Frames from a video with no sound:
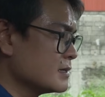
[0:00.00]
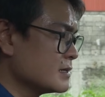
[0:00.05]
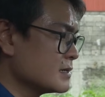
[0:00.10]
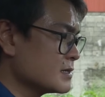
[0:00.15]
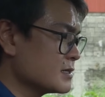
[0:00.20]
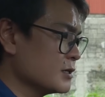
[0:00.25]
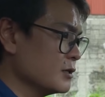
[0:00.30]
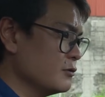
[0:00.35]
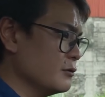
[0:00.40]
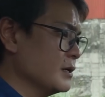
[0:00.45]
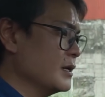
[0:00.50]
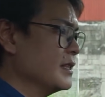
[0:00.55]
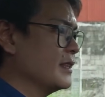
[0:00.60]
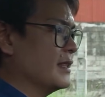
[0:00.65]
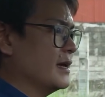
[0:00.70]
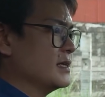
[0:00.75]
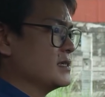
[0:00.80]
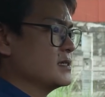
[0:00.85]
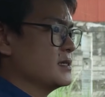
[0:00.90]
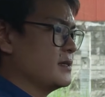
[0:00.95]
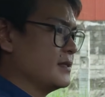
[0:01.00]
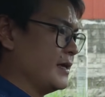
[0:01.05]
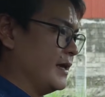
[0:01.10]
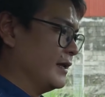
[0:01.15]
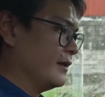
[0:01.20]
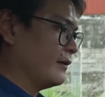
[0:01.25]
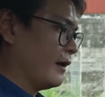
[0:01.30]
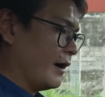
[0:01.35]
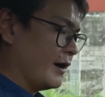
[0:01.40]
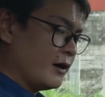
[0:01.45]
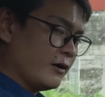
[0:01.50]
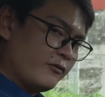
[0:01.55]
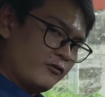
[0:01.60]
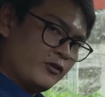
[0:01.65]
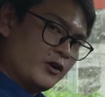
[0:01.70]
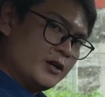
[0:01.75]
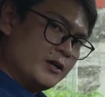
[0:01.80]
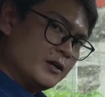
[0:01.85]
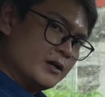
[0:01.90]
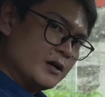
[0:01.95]
So that's the entire
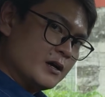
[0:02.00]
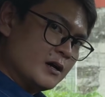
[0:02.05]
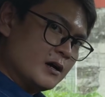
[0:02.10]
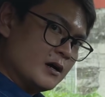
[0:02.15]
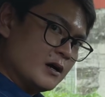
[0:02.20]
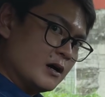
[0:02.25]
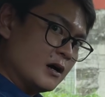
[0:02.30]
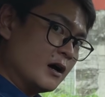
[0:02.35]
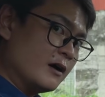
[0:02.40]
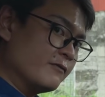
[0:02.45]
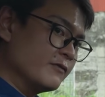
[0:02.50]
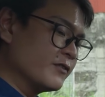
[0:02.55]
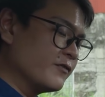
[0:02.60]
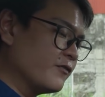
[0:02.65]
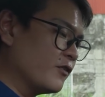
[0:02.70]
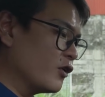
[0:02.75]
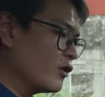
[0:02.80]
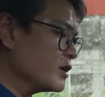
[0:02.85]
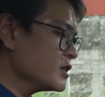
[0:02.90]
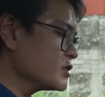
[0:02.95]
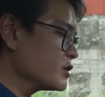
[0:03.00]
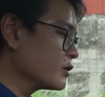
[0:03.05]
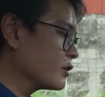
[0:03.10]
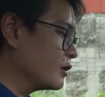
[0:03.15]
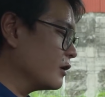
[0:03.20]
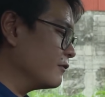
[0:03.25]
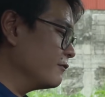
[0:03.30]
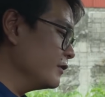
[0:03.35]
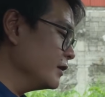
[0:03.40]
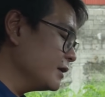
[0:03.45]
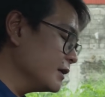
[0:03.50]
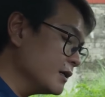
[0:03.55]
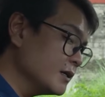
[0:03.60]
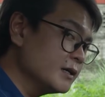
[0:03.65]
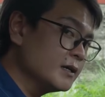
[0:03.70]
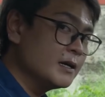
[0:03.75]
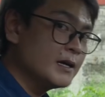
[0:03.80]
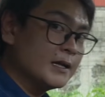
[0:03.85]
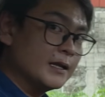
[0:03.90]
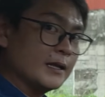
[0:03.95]
front of the Forester covered.
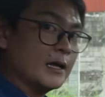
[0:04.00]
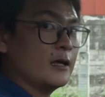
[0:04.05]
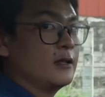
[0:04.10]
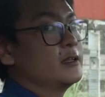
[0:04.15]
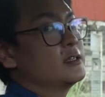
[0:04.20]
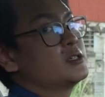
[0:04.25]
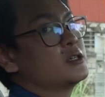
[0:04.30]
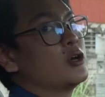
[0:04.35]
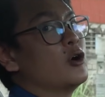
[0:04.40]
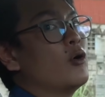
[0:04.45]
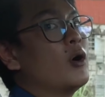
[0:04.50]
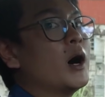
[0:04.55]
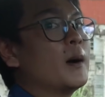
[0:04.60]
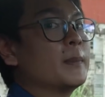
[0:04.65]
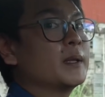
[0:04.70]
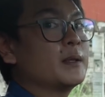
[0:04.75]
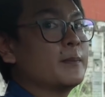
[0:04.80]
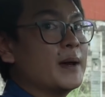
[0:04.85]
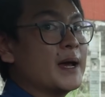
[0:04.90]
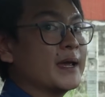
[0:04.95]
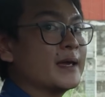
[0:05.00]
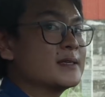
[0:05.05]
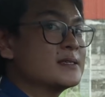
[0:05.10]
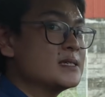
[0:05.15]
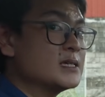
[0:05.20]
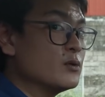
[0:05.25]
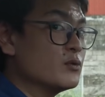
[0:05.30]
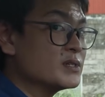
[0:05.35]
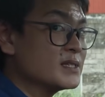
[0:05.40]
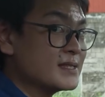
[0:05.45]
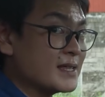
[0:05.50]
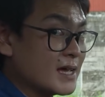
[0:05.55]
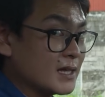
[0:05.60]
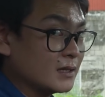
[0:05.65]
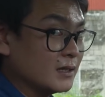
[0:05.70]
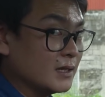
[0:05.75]
Now let's go hop at the back and see what's that